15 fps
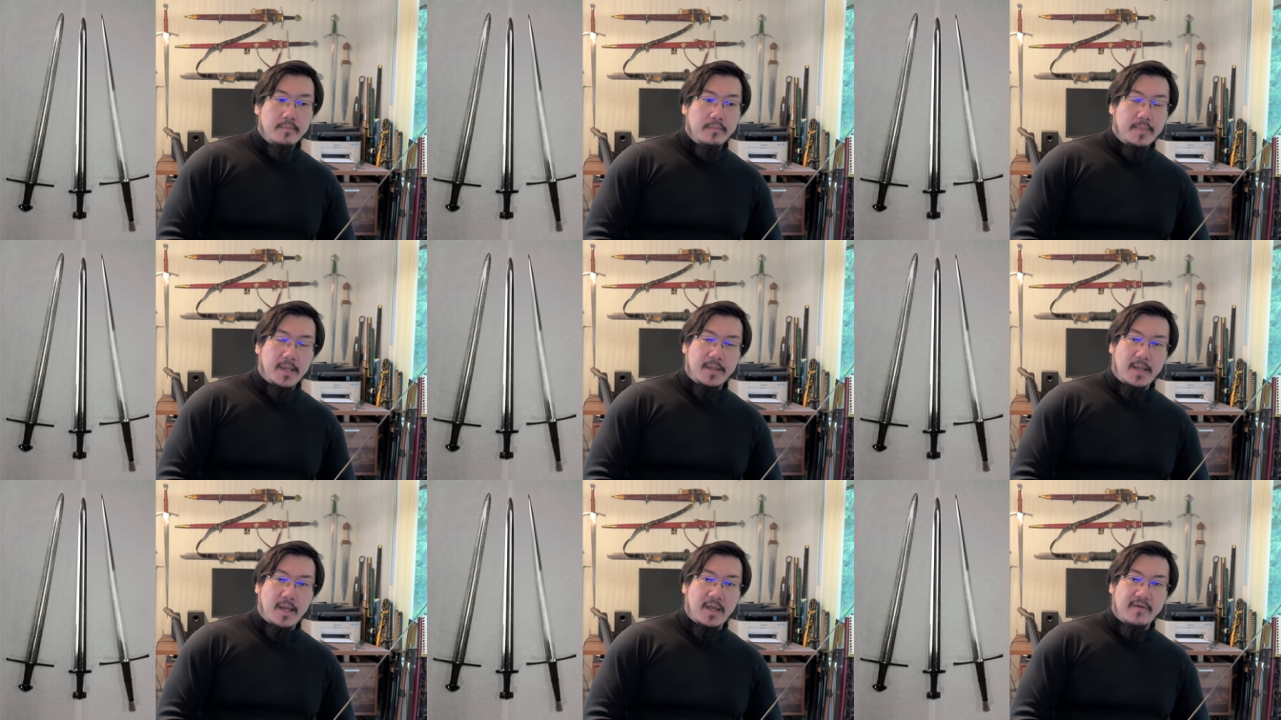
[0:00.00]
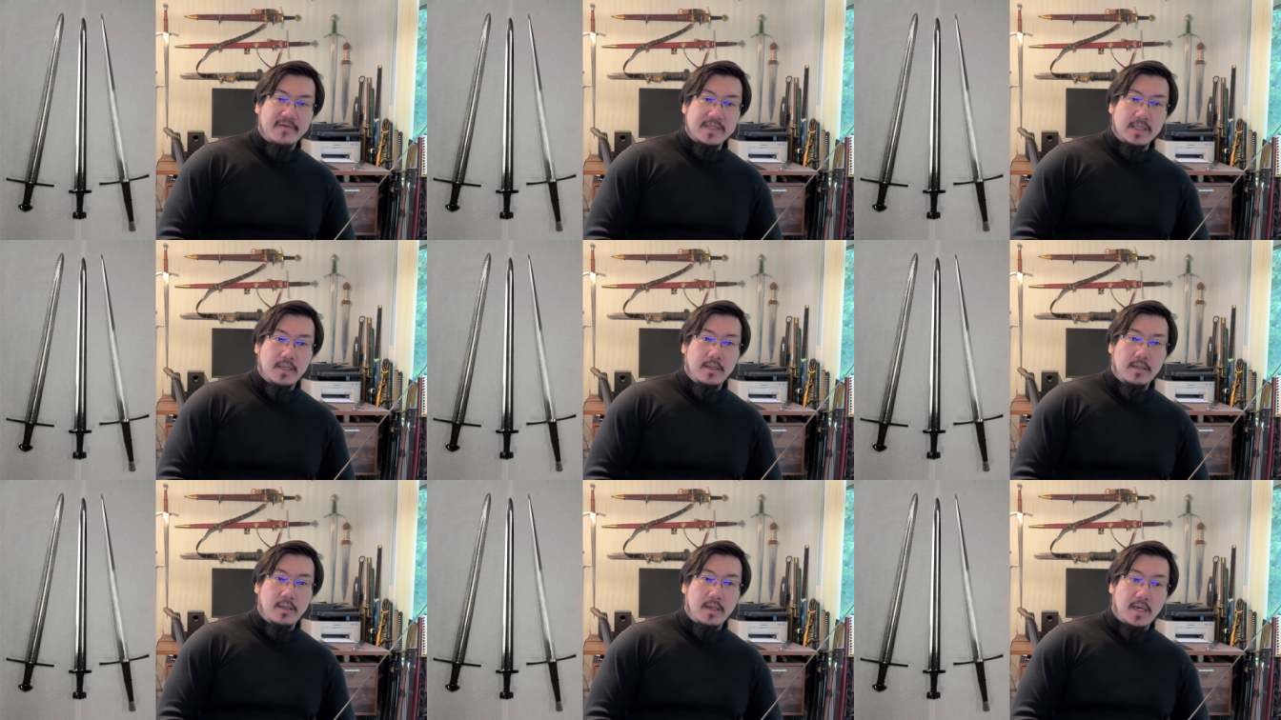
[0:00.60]
but I have
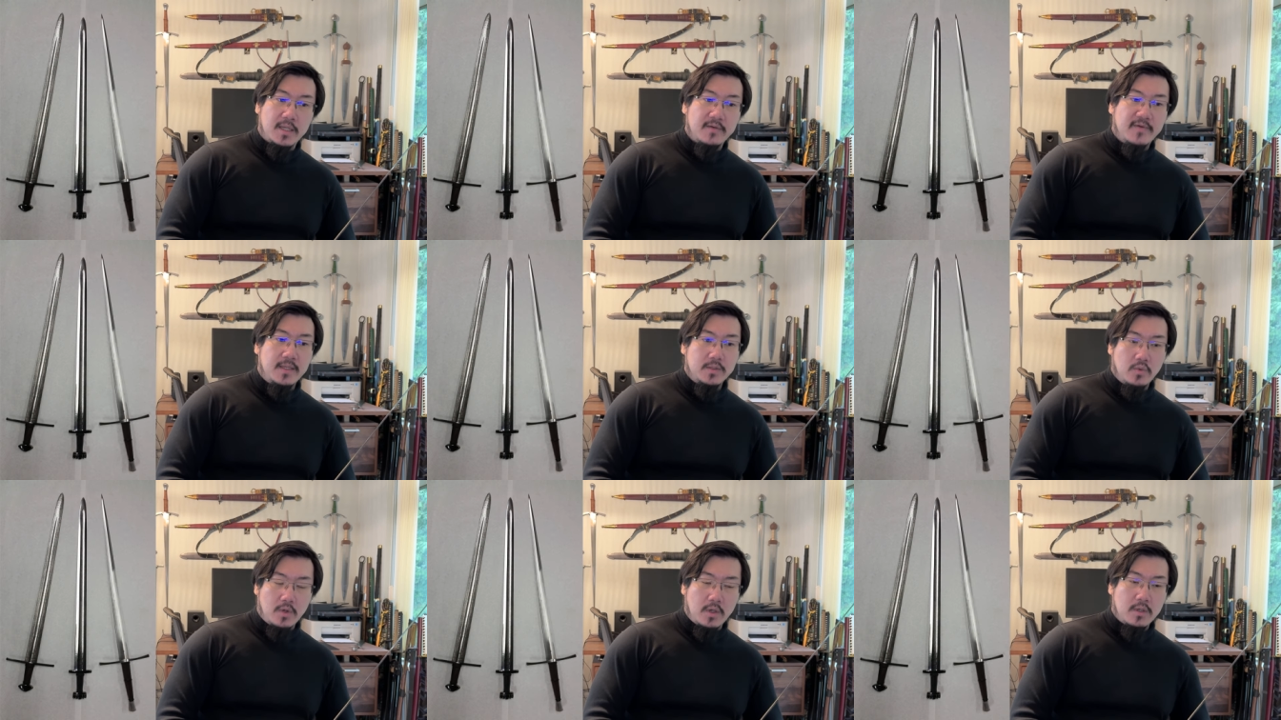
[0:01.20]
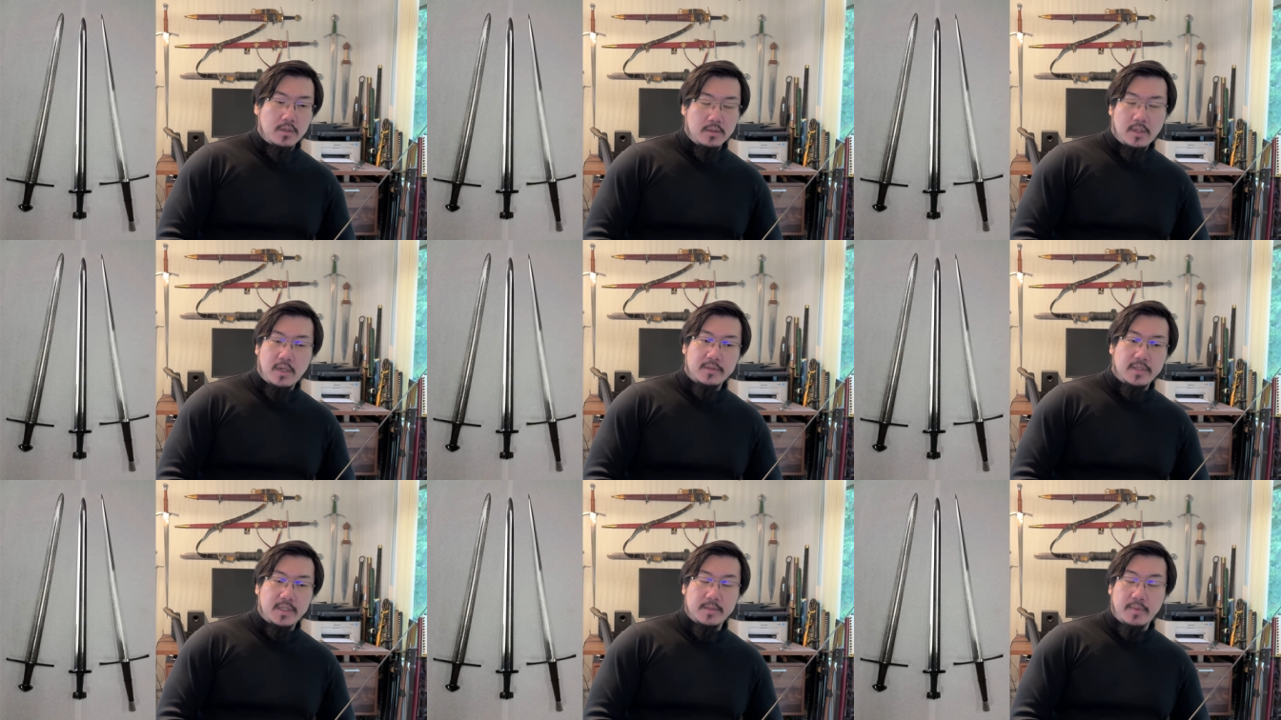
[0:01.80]
seen a lot of his work
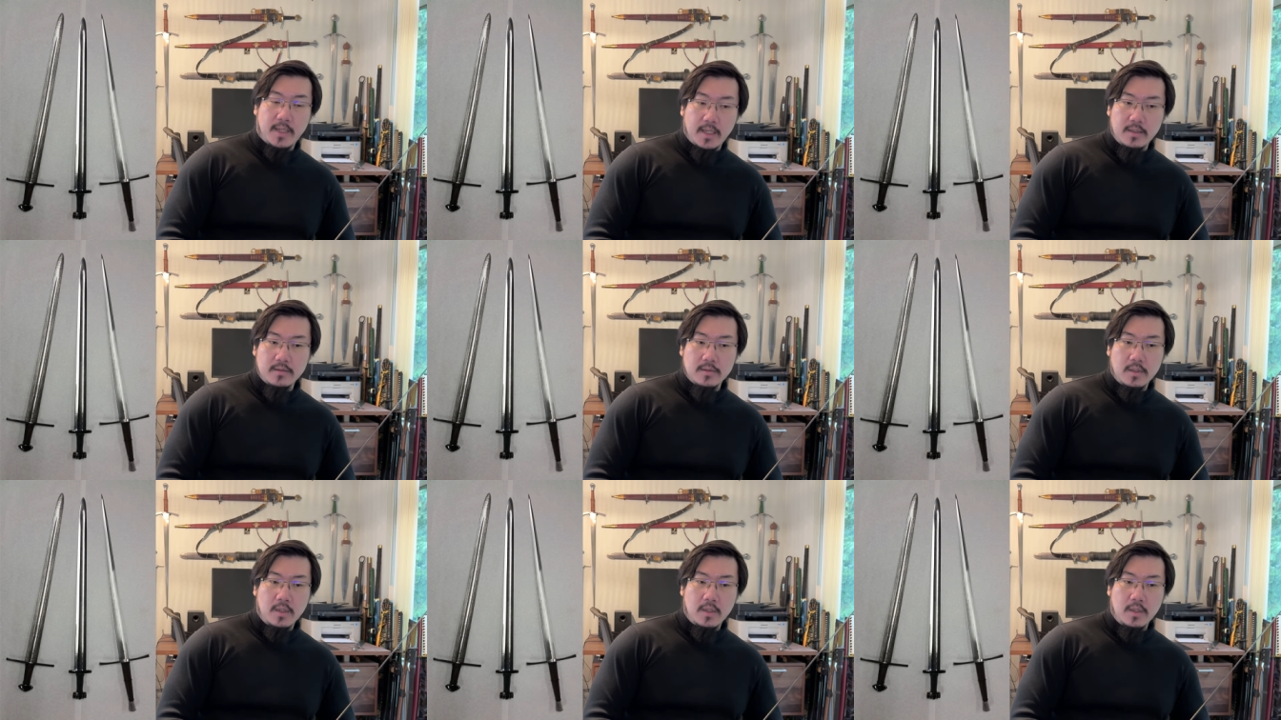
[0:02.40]
on display.